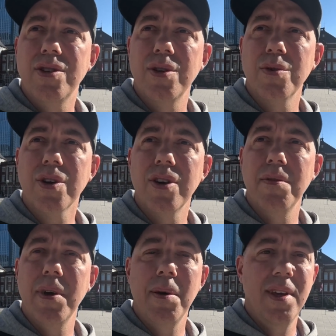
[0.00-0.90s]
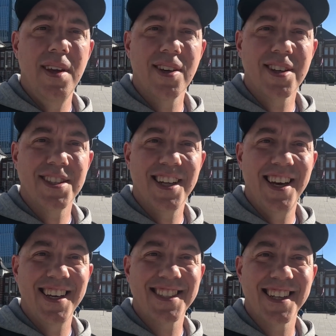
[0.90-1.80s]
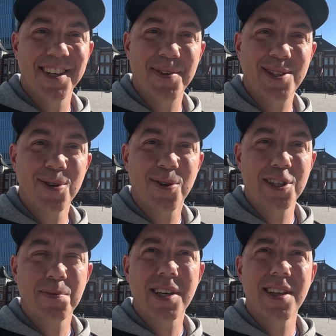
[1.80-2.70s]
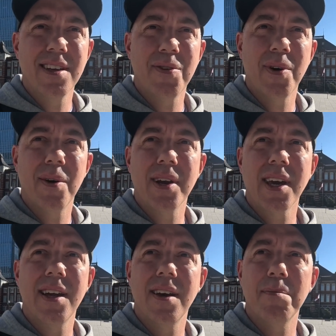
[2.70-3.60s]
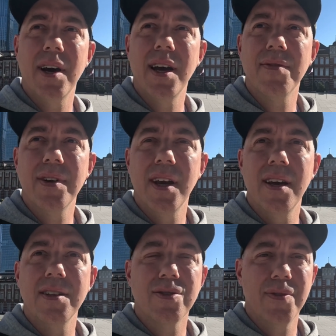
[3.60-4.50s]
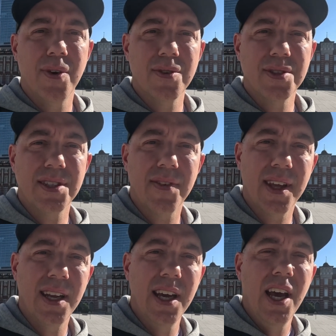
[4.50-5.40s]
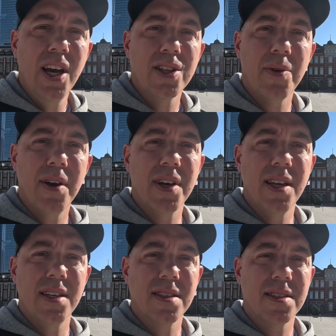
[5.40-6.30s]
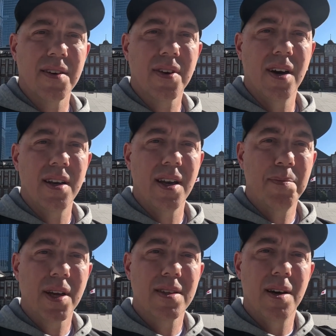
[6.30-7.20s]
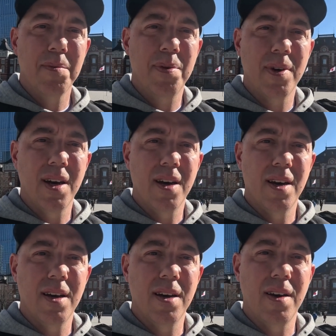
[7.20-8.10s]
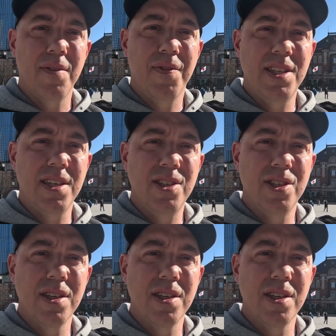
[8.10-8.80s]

too good, maybe you could say. It's a little bit too crisp and clean for what I want to get in my everyday street photos and stuff like that. So what I've done is I've gone and picked up a vintage